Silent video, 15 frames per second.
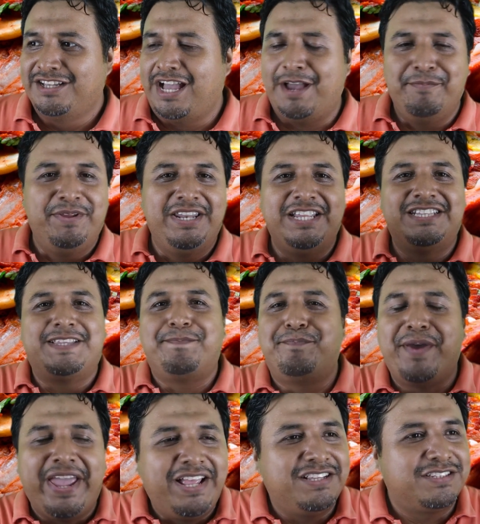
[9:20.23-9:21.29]
I mean, it
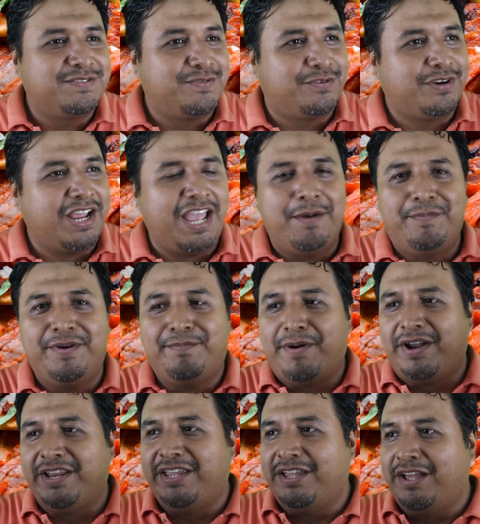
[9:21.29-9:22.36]
depends for
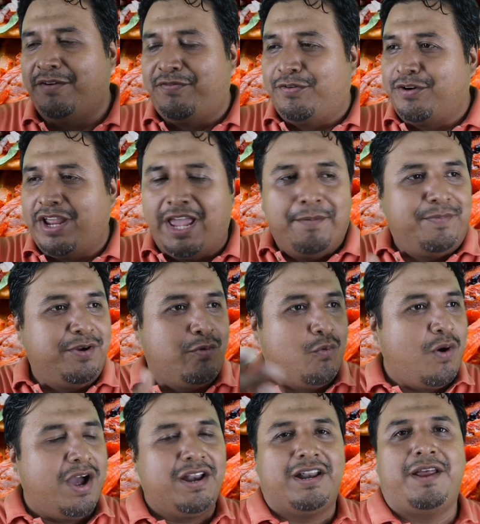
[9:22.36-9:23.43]
everybody, uh, for
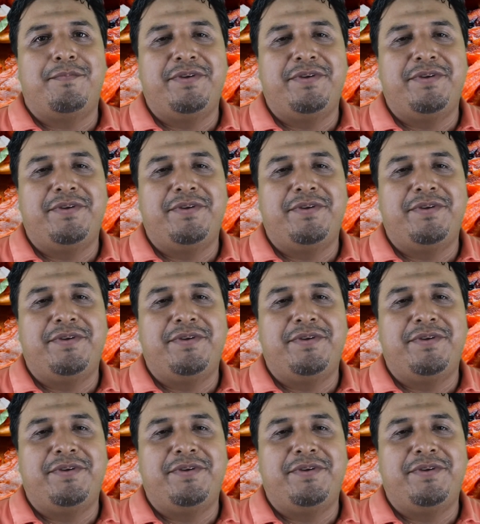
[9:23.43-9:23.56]
everyone.